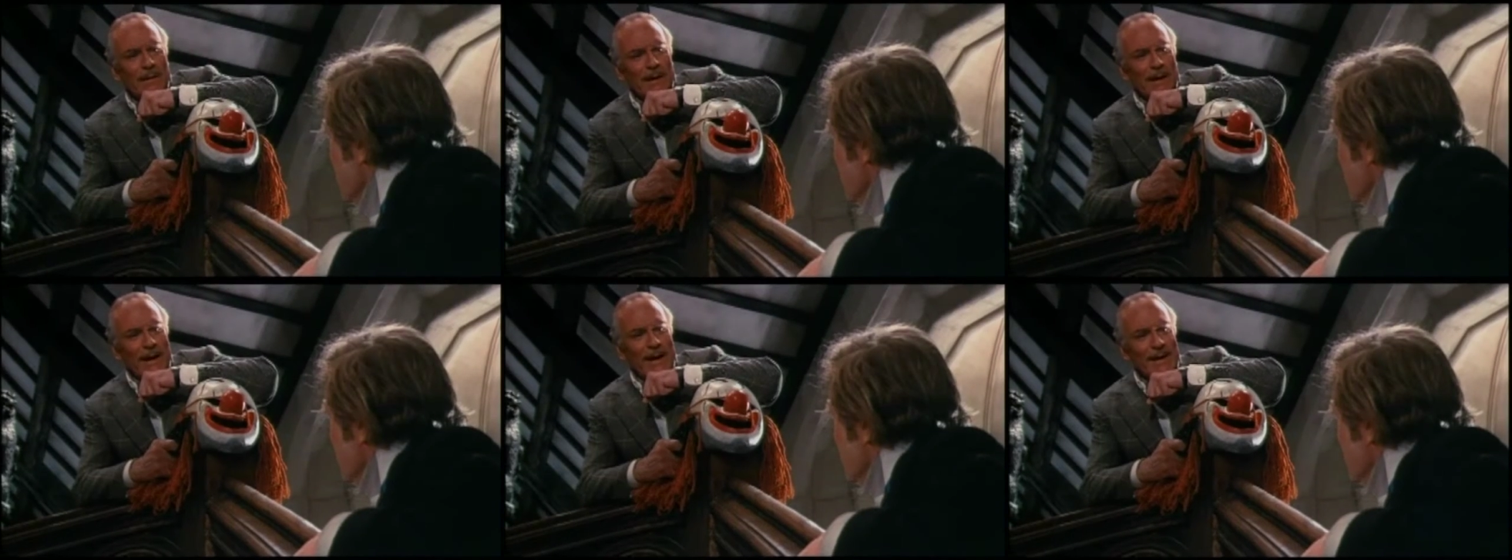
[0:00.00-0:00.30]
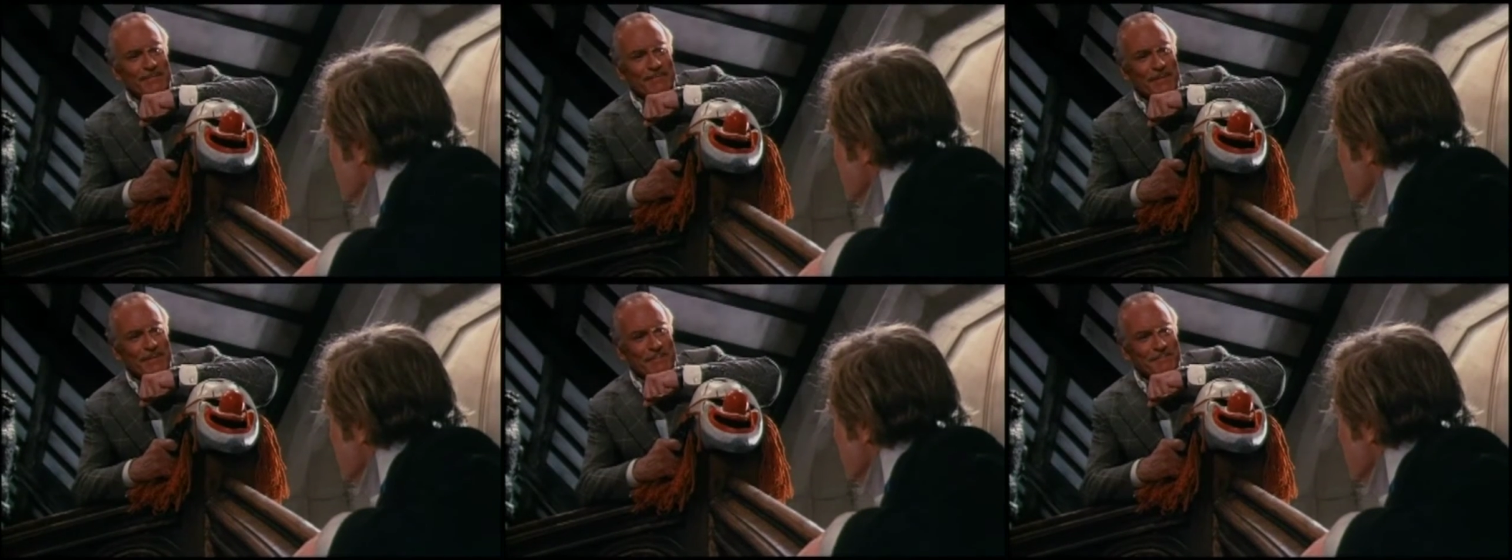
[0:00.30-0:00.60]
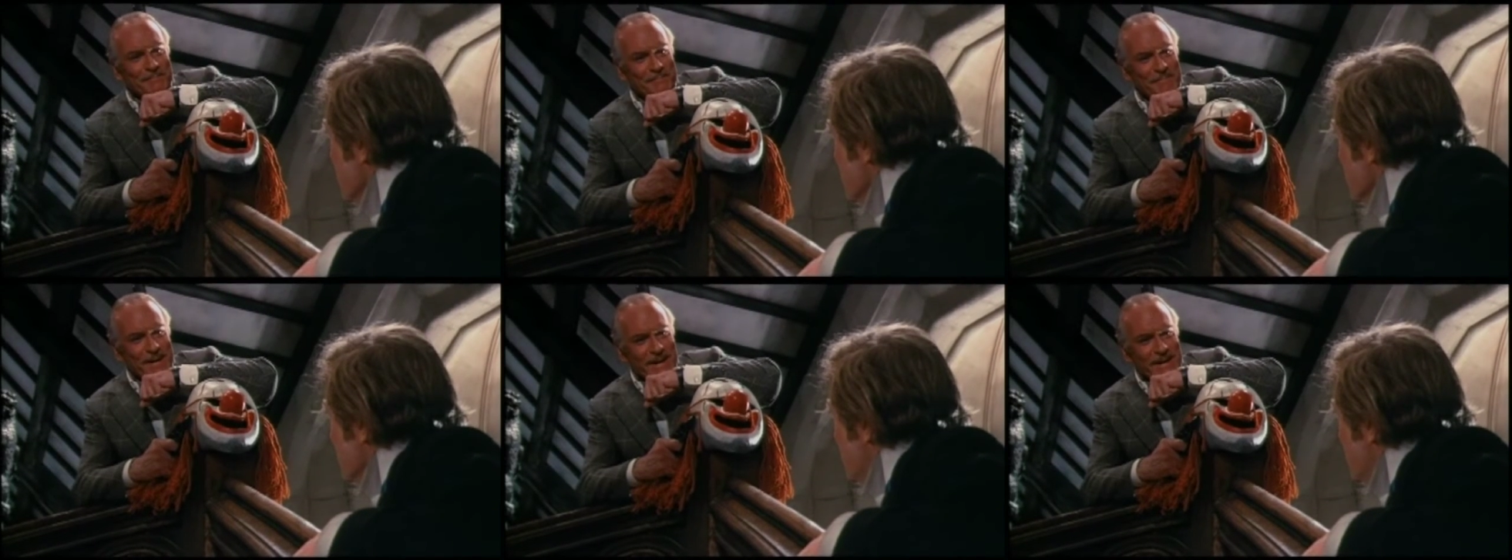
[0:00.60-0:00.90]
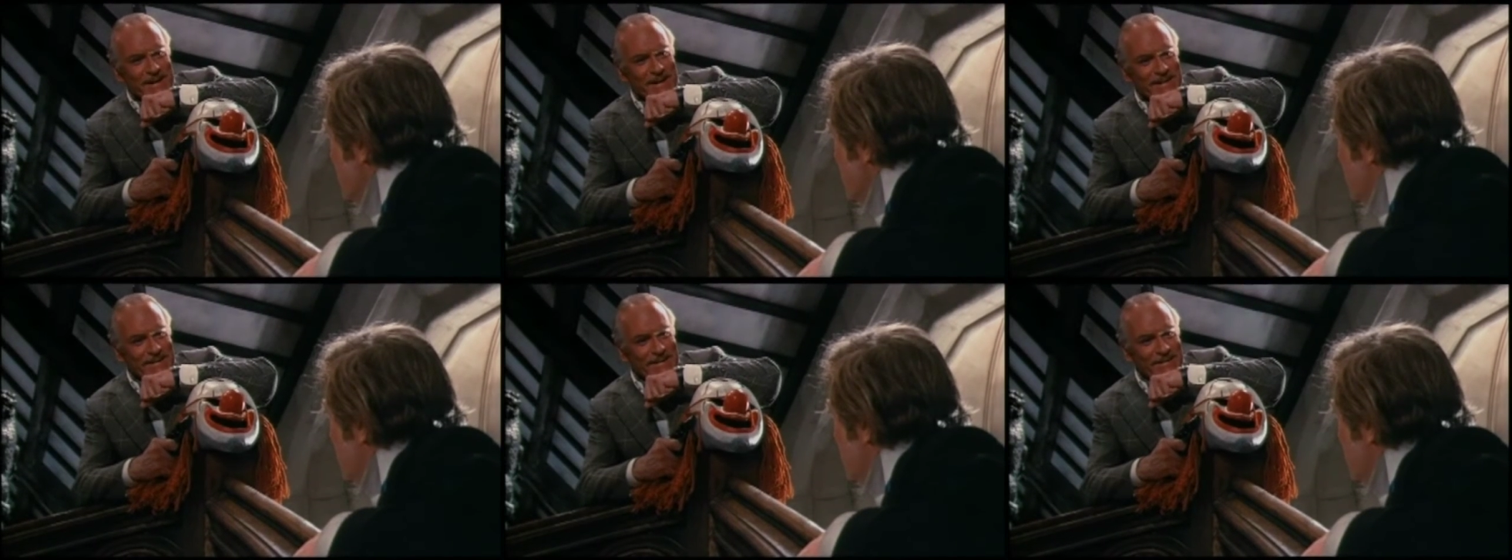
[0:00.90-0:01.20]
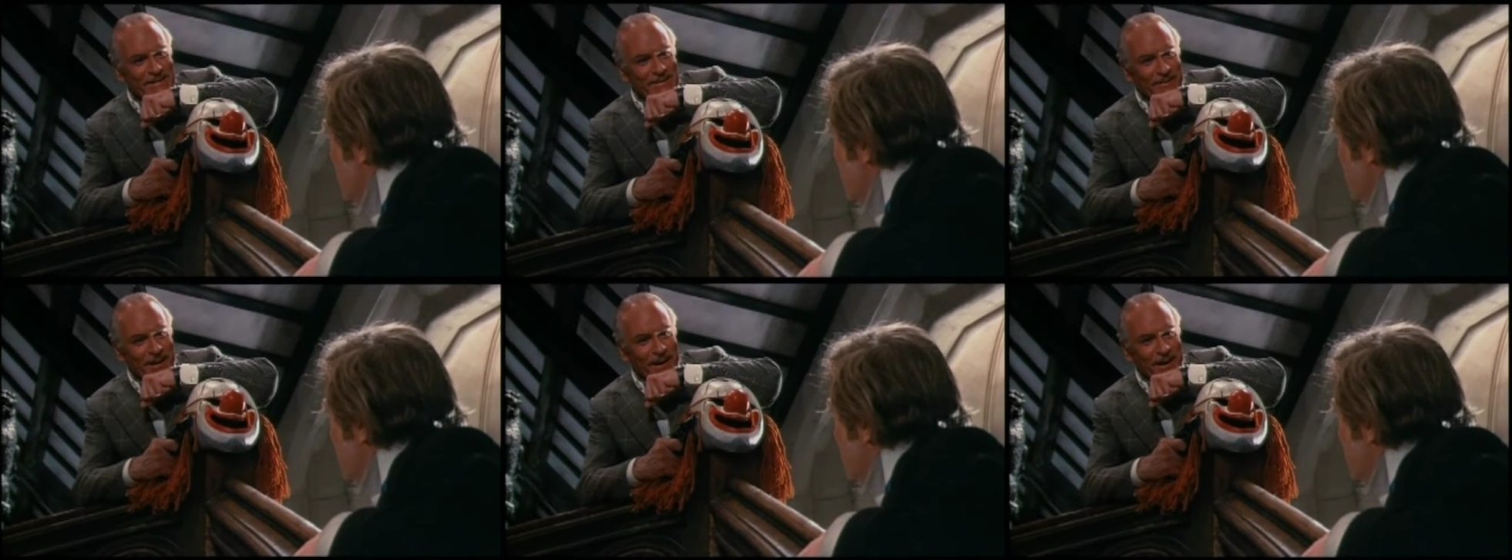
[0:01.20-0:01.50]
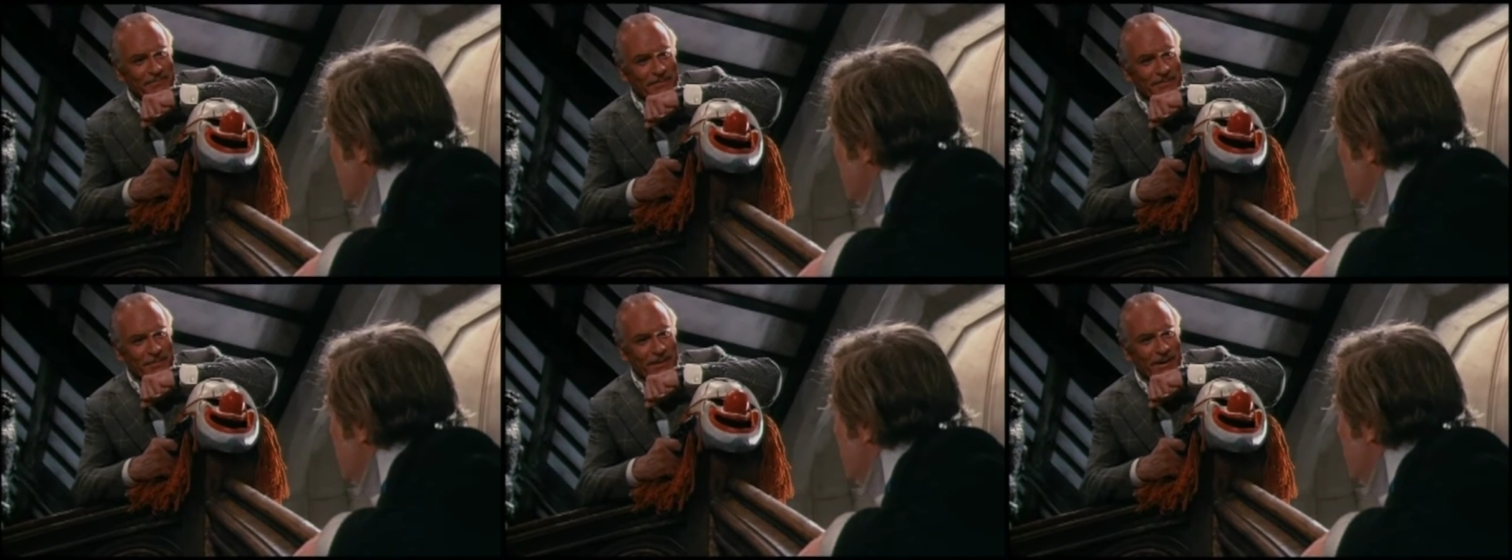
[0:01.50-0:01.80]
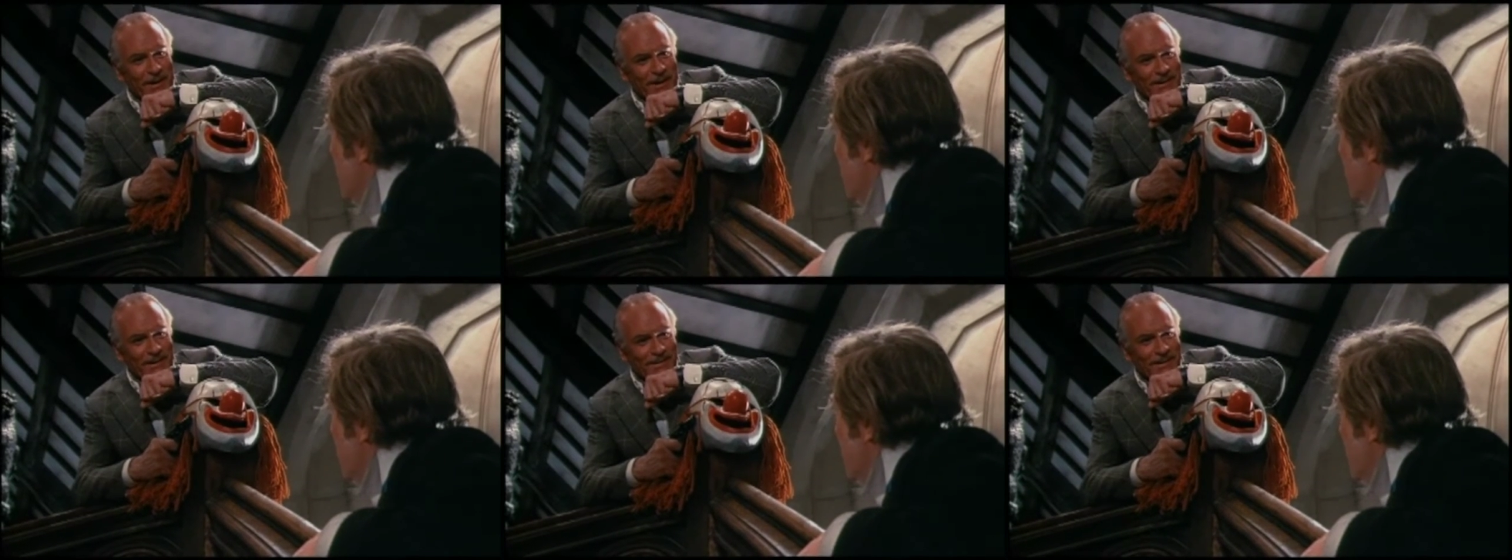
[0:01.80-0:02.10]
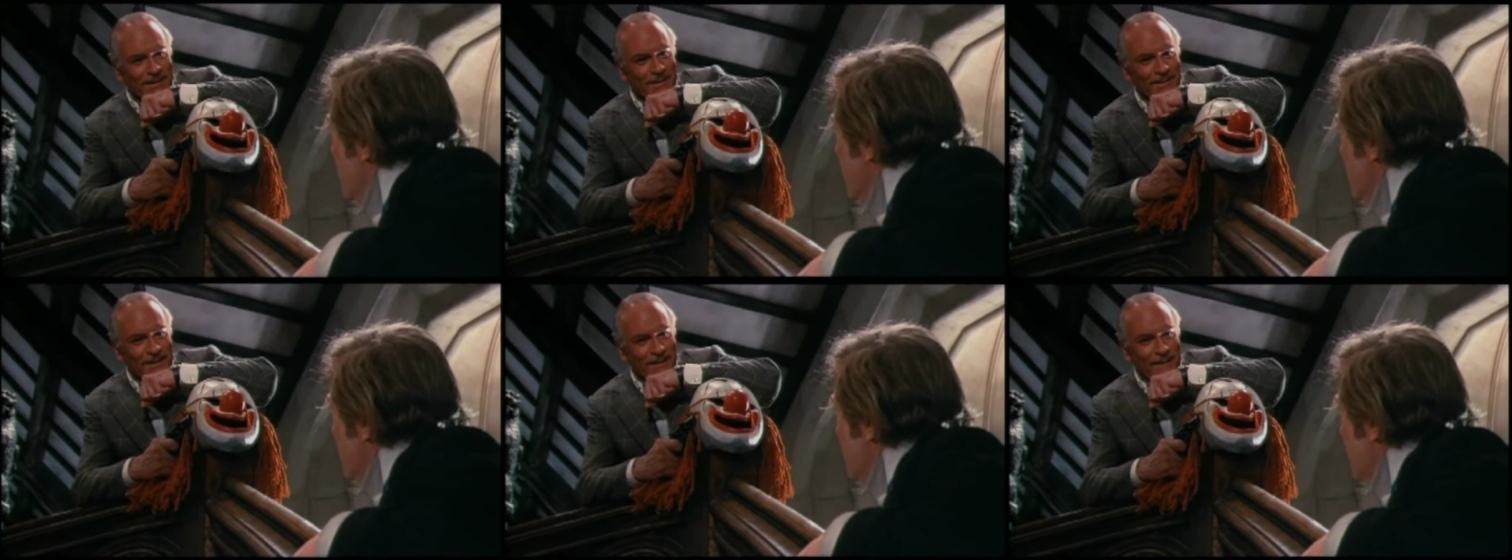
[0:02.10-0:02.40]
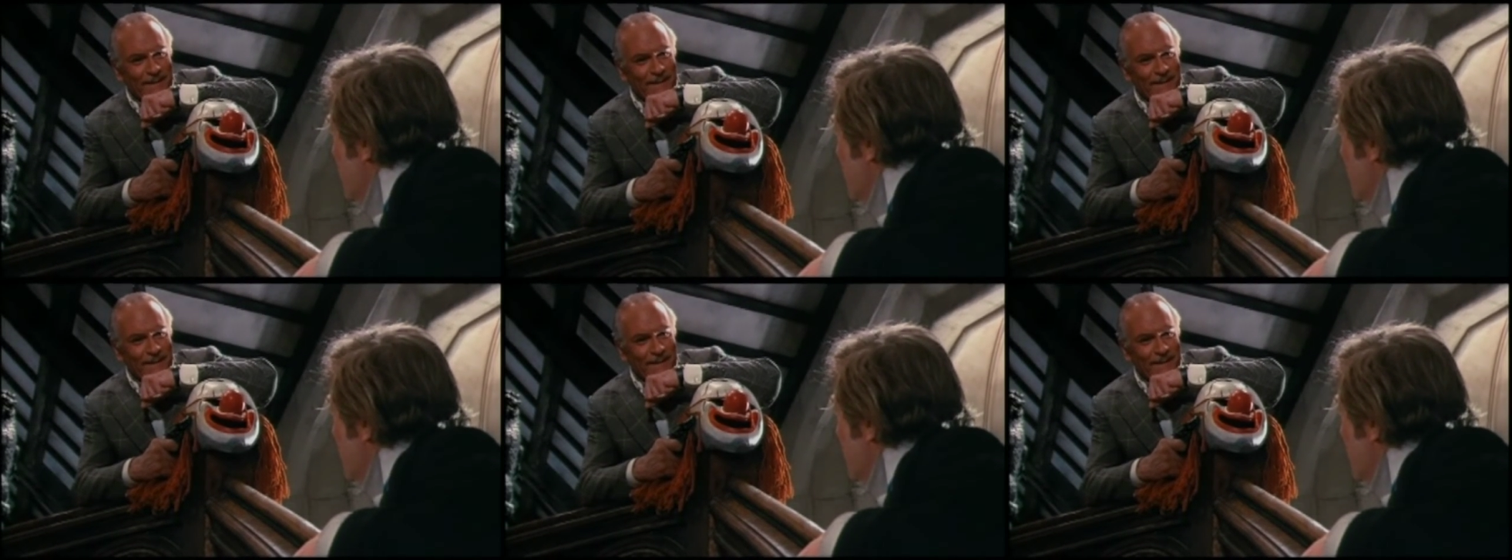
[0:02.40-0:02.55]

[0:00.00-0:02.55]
I'm amazed you have to ask.